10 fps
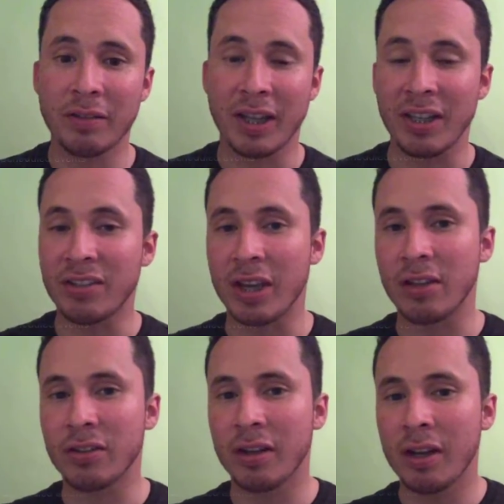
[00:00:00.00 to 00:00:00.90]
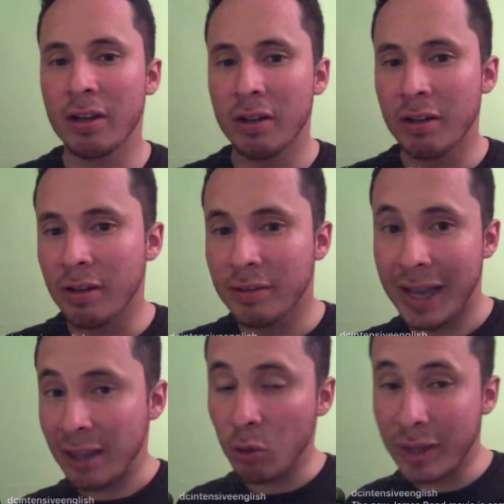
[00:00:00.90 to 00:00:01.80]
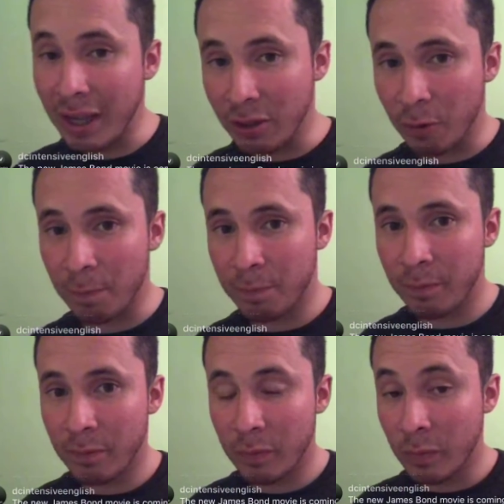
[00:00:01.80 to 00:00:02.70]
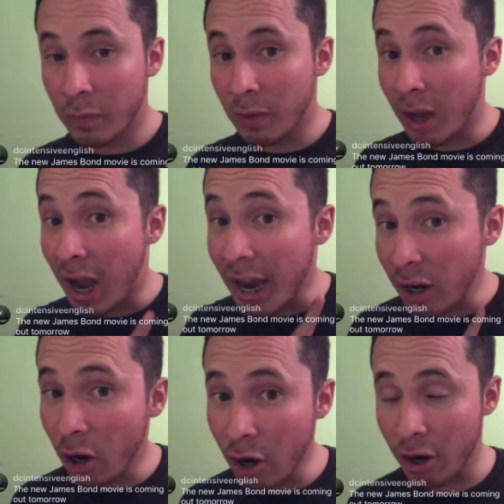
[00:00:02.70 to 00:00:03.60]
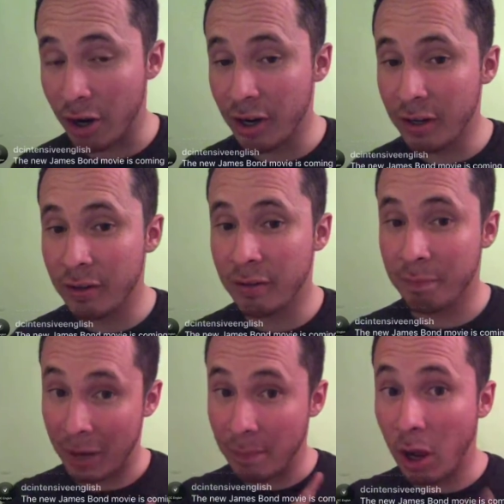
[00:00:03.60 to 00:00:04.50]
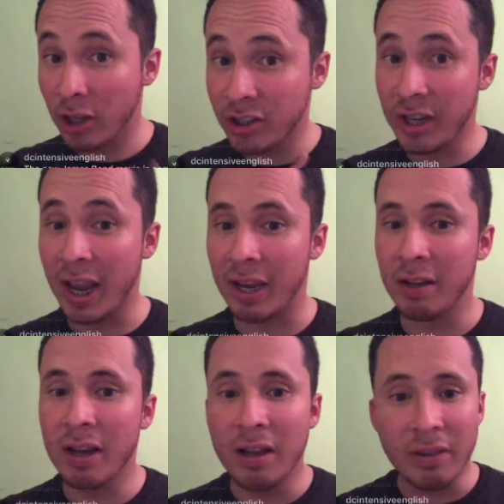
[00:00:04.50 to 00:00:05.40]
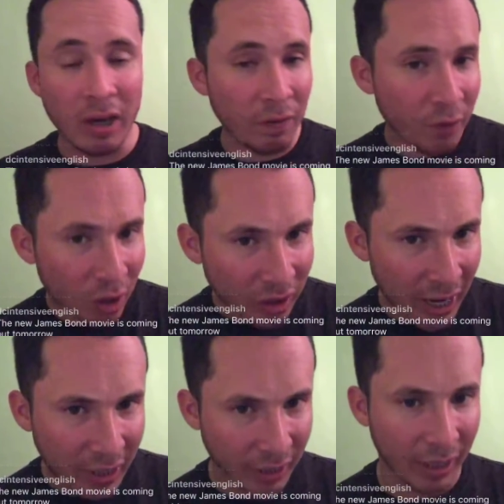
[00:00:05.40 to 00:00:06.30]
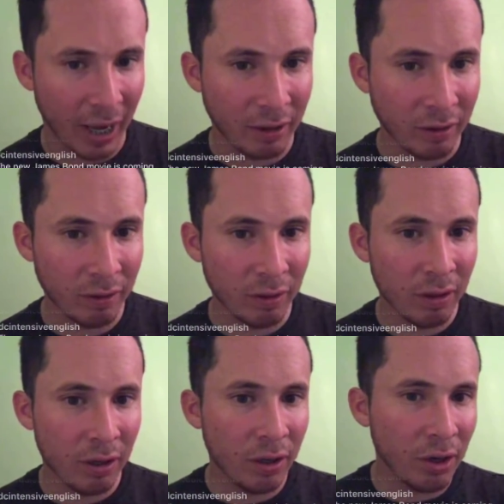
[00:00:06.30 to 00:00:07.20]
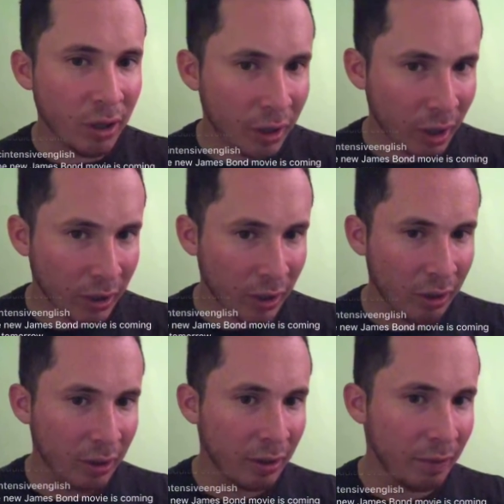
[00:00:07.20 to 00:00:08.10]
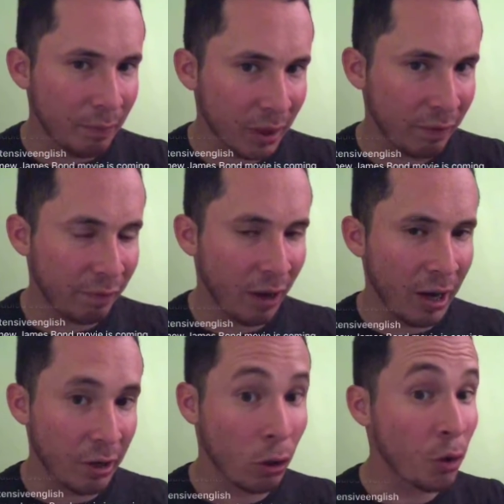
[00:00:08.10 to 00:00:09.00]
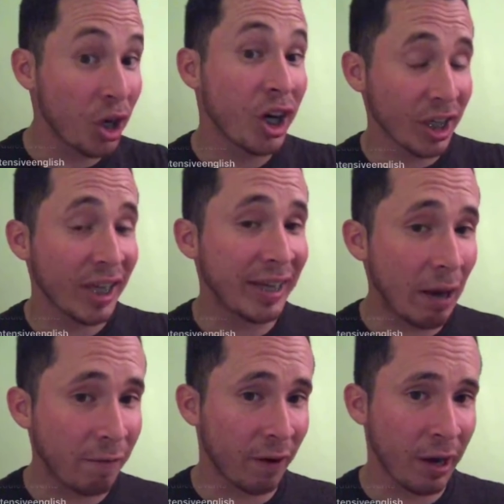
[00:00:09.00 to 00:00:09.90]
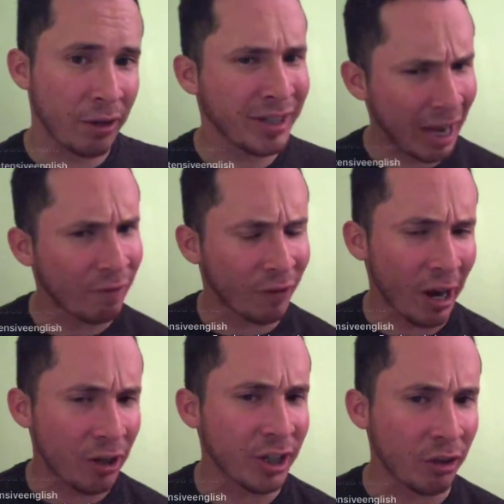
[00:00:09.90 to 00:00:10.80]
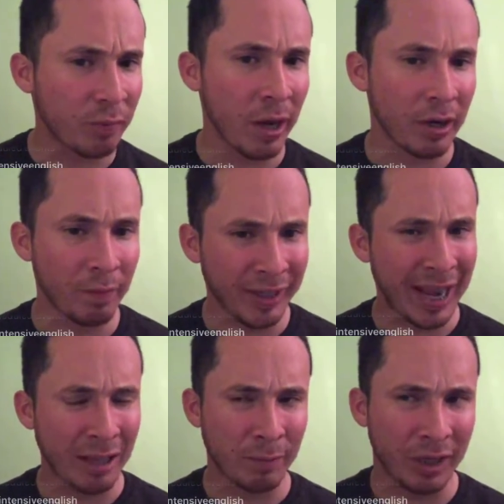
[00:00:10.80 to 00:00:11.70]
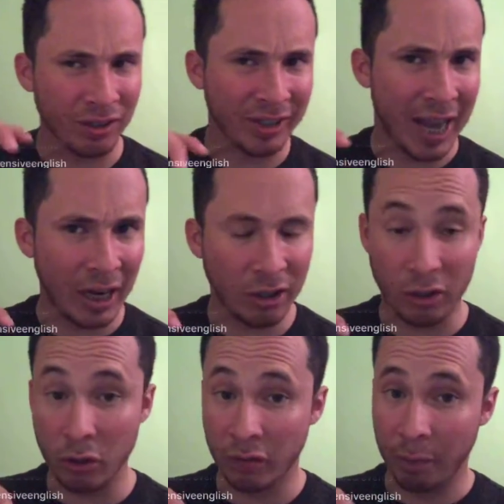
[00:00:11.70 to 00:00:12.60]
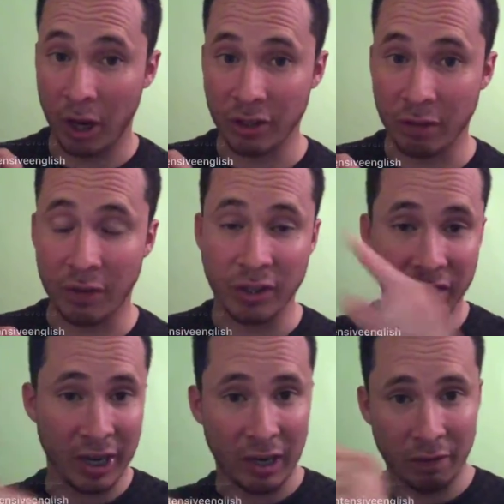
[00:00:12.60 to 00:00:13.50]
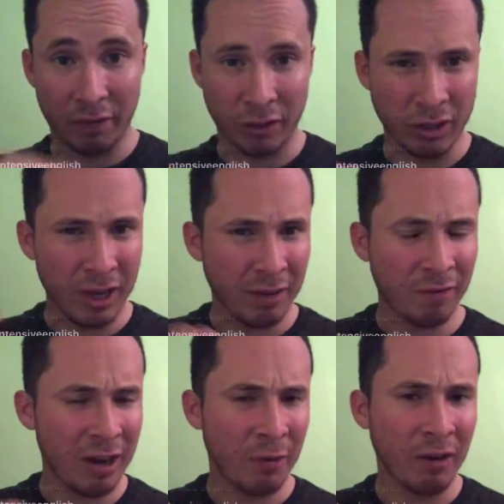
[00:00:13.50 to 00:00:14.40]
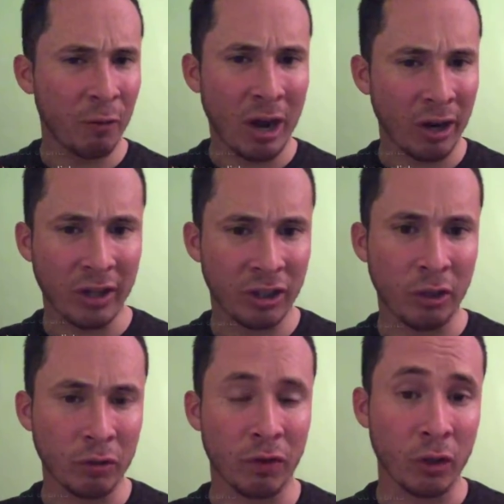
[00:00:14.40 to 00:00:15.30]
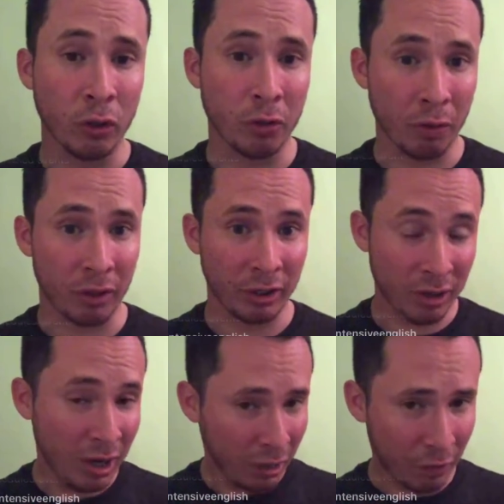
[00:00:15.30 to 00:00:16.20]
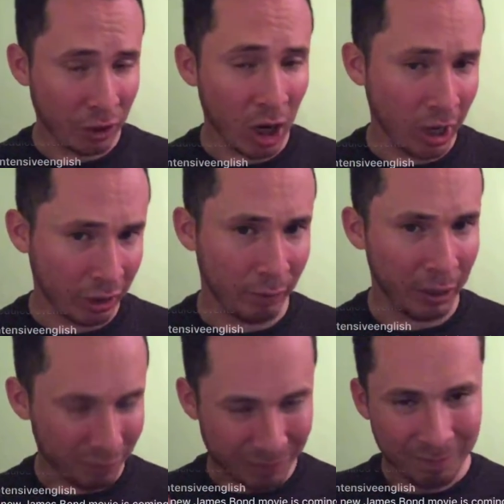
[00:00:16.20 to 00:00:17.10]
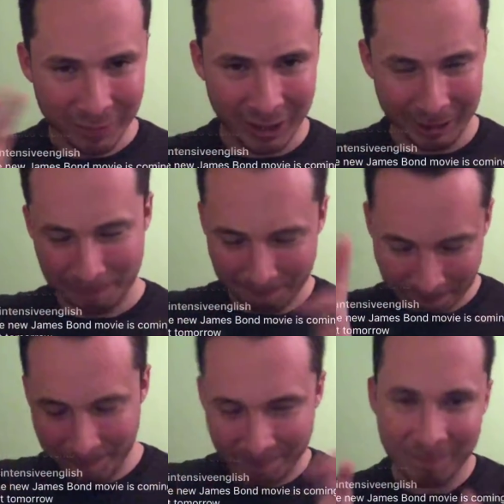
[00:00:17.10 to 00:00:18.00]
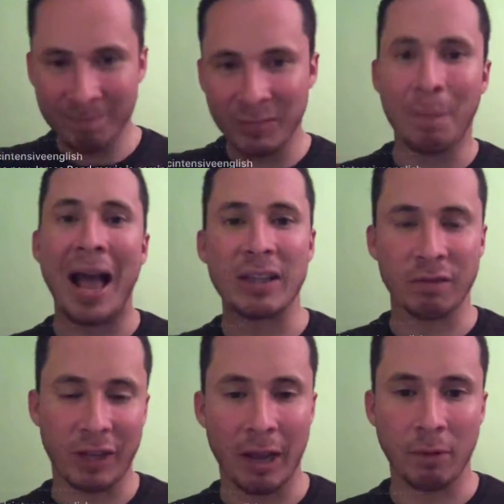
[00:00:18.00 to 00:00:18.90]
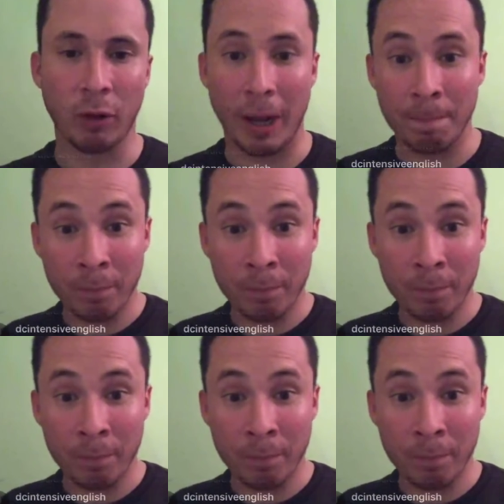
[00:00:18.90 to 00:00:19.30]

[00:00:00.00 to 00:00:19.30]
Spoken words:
And he says, Daniel, I heard my boss say that if you're late again, you're gonna be fired, or you're gonna get fired. Get fired sounds better. Get, because get is used for positive things and negative things. Very rarely is it used for neutral things if you're talking about the passive get, okay?